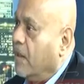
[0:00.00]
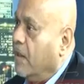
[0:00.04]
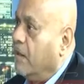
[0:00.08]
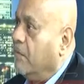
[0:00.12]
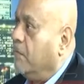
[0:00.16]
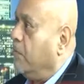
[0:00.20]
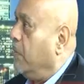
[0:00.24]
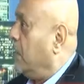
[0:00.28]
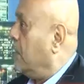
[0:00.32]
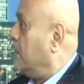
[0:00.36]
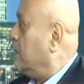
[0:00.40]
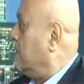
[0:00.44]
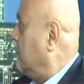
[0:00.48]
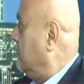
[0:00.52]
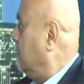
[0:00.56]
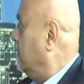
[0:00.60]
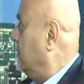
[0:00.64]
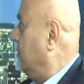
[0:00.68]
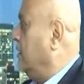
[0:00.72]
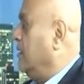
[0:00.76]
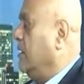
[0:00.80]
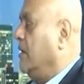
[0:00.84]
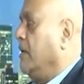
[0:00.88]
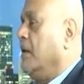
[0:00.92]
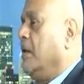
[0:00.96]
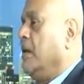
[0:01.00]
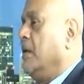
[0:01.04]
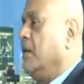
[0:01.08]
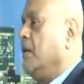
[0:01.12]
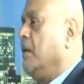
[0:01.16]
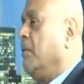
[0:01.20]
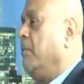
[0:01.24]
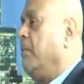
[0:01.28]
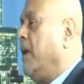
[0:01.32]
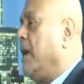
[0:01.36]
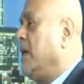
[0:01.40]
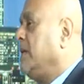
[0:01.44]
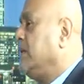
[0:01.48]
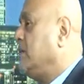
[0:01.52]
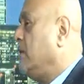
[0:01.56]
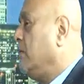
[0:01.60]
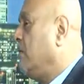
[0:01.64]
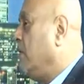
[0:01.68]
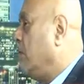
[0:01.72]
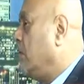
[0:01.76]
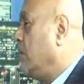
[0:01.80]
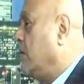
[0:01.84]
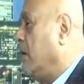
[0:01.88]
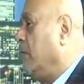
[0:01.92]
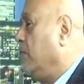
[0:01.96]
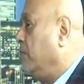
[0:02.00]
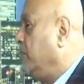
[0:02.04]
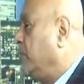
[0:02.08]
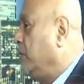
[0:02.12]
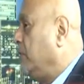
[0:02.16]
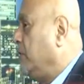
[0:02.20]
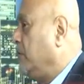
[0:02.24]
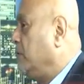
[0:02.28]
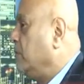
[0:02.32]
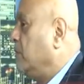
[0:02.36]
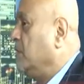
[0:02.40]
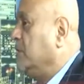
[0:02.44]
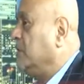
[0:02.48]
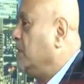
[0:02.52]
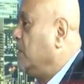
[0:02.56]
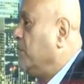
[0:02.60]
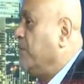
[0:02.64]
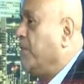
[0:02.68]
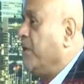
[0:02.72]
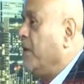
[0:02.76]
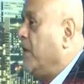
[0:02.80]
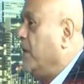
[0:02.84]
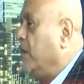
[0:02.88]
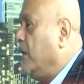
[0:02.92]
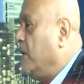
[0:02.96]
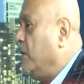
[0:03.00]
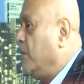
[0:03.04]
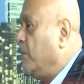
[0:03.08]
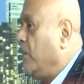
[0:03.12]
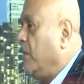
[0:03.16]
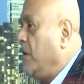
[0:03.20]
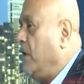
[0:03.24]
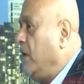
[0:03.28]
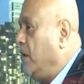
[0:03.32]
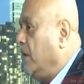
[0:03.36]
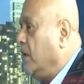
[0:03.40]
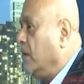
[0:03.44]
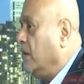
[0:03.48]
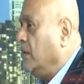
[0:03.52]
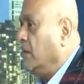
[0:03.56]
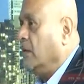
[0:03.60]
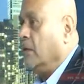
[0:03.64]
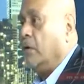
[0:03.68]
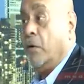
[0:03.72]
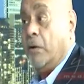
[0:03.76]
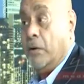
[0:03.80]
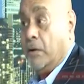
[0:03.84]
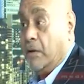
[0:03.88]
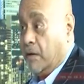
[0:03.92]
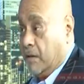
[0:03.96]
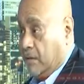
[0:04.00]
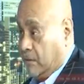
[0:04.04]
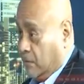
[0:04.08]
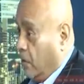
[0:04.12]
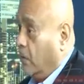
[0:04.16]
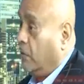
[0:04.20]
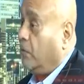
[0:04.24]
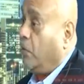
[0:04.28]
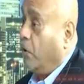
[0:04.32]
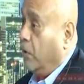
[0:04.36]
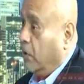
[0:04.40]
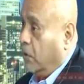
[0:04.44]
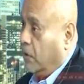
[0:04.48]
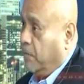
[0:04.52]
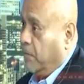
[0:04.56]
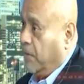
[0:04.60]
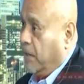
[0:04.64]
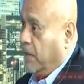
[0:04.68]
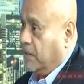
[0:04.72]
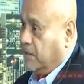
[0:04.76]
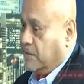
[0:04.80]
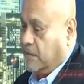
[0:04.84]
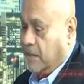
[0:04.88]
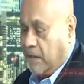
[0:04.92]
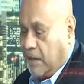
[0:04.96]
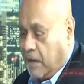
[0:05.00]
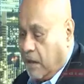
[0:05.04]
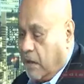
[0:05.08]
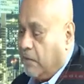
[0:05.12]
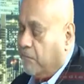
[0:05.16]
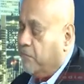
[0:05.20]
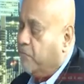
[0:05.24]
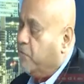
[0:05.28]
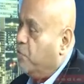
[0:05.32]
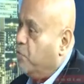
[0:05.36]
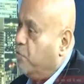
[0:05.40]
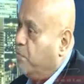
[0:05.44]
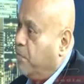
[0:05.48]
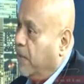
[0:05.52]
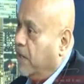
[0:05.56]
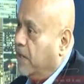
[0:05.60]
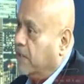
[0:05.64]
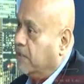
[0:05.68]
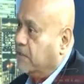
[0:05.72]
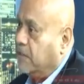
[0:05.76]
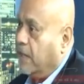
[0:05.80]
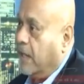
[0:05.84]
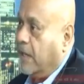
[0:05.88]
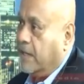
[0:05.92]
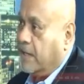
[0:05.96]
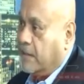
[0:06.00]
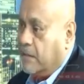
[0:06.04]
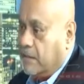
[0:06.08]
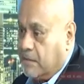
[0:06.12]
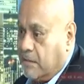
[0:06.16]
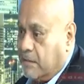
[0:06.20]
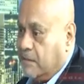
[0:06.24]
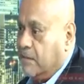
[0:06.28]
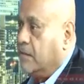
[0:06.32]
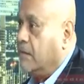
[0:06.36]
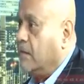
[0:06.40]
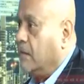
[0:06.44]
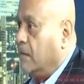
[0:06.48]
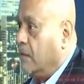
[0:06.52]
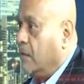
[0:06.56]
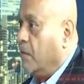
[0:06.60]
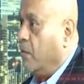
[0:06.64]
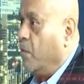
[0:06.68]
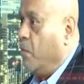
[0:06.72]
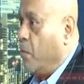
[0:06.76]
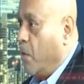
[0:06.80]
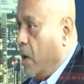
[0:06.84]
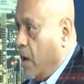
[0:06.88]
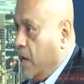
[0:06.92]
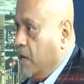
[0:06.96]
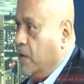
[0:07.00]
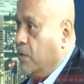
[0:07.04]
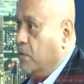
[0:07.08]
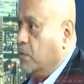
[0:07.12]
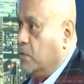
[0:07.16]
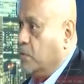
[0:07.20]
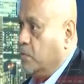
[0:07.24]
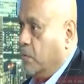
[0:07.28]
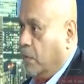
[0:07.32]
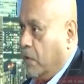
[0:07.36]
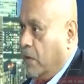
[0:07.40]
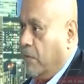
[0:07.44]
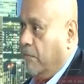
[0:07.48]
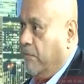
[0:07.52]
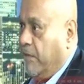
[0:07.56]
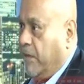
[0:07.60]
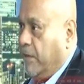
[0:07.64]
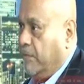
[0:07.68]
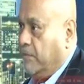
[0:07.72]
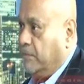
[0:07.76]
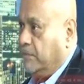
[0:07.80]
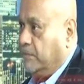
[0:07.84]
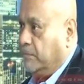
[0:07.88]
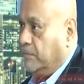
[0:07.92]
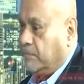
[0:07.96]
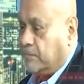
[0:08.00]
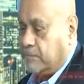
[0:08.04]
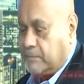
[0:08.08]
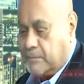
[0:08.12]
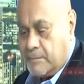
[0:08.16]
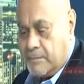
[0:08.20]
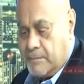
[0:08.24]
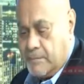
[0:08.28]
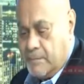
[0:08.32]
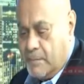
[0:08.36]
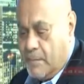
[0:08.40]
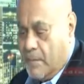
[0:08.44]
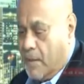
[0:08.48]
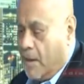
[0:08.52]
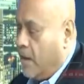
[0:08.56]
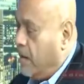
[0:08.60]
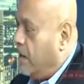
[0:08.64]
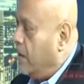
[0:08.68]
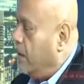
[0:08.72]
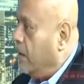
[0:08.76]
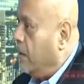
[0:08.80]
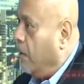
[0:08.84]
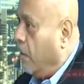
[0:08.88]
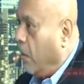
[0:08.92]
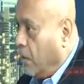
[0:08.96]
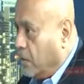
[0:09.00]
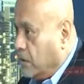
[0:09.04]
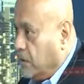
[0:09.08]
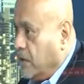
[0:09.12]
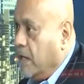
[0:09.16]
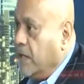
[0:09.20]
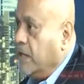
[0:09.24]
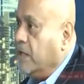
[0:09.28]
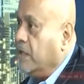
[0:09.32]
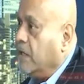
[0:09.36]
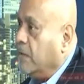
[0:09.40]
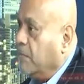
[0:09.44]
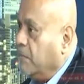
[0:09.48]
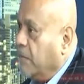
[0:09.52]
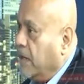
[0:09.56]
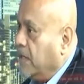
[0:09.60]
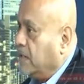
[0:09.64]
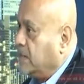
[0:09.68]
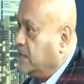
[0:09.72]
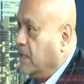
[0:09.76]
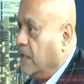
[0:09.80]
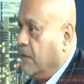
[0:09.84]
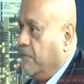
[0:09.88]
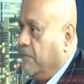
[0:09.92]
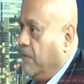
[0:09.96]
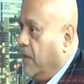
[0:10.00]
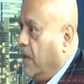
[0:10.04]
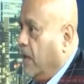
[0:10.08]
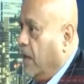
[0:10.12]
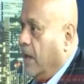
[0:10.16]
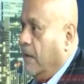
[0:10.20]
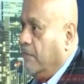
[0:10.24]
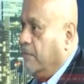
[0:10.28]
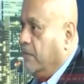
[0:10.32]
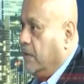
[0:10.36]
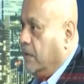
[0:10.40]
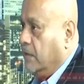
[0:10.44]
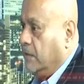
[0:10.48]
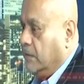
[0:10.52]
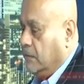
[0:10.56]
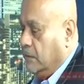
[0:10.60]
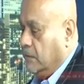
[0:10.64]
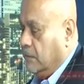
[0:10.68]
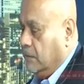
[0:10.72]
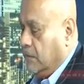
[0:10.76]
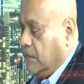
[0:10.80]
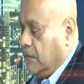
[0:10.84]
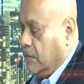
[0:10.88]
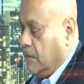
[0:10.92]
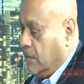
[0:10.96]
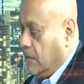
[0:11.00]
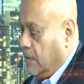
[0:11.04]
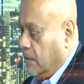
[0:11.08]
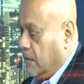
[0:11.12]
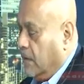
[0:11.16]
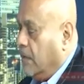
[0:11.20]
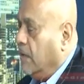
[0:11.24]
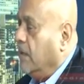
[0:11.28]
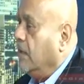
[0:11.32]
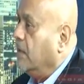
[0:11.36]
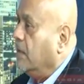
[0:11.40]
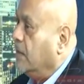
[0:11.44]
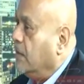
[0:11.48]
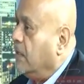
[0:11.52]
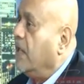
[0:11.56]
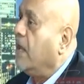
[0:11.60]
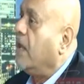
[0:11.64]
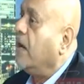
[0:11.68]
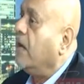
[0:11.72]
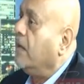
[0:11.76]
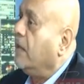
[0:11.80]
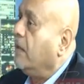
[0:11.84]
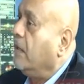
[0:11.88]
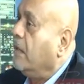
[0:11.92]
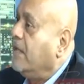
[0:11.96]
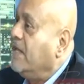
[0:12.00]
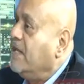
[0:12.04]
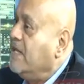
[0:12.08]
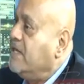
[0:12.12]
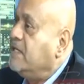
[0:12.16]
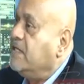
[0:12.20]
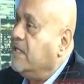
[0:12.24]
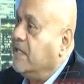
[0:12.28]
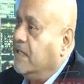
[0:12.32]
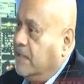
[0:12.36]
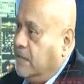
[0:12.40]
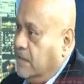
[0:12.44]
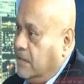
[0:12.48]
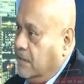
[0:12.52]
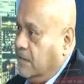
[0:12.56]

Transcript: But the banks are not comfortable shipping it into India. Not all the banks. There are a few banks, like who I use, one of them, or the Indian banks that we have here. They are a little easy